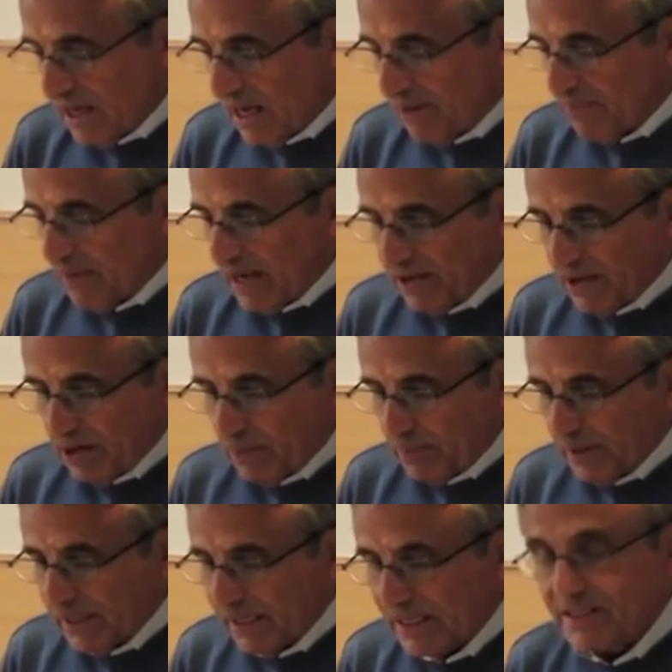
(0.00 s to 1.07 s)
and by the
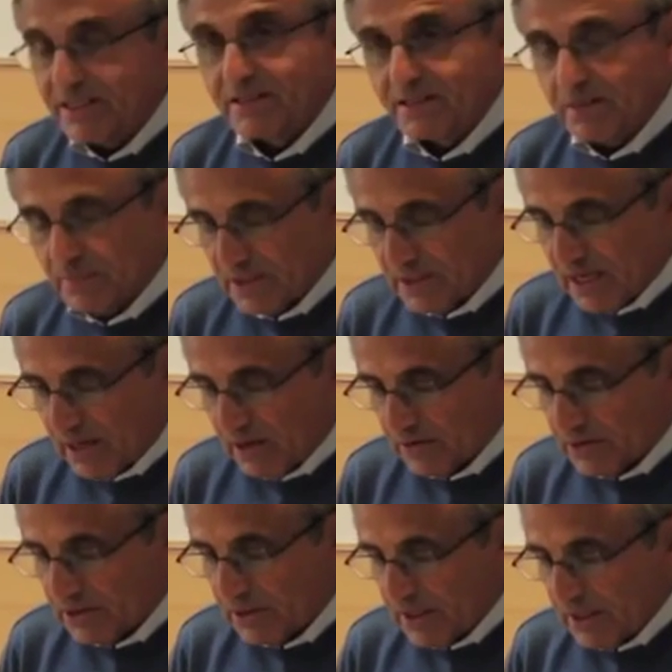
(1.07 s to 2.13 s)
upper classes
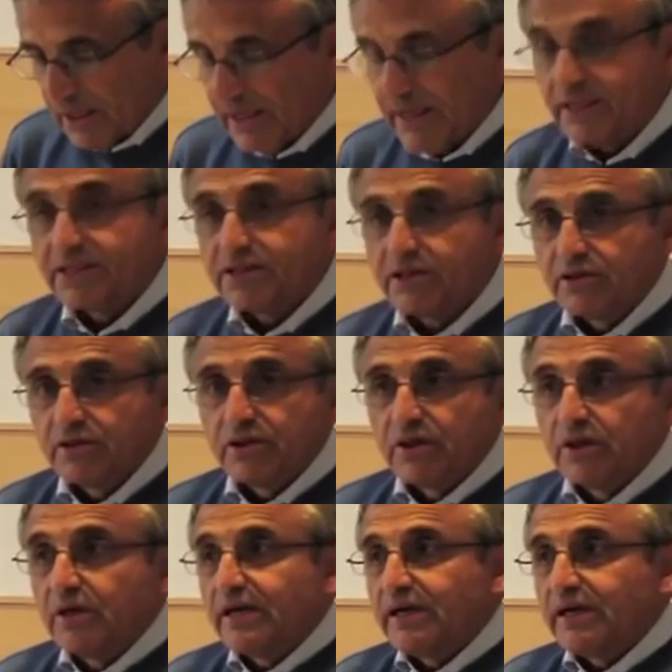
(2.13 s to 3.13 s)
themselves into